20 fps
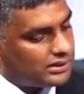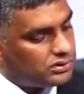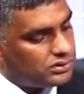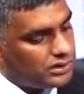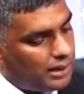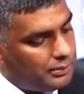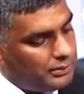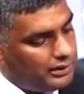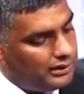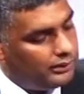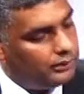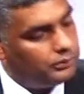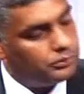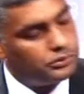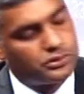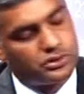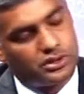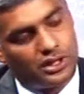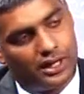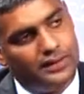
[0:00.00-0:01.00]
So I mean,
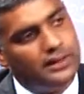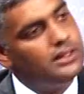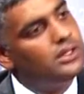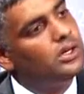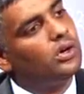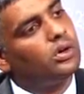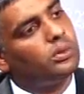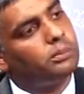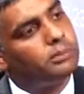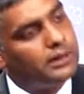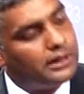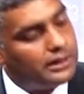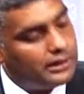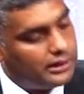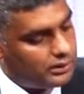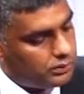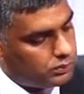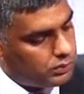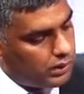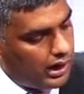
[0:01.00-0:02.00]
Shadi, in your
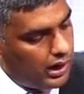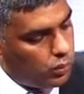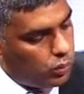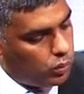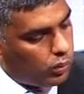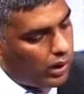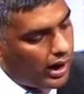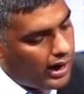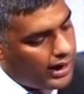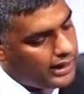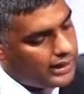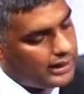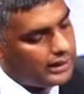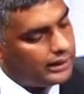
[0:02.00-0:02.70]
opinion, why why